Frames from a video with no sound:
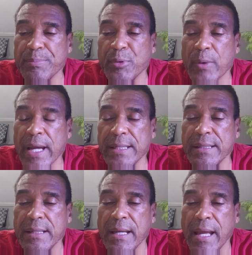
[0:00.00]
Peret,
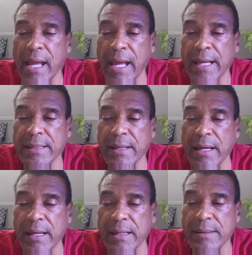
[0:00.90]
and
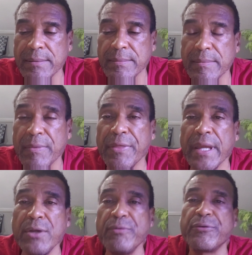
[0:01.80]
um,
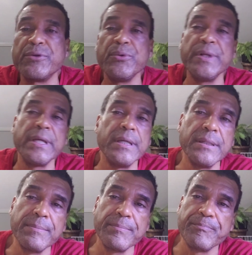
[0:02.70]
thank you for tuning in.
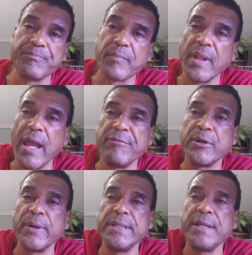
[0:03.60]
Have a
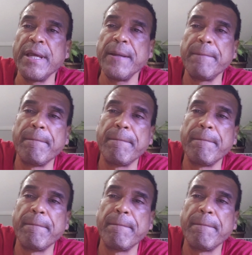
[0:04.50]
great day.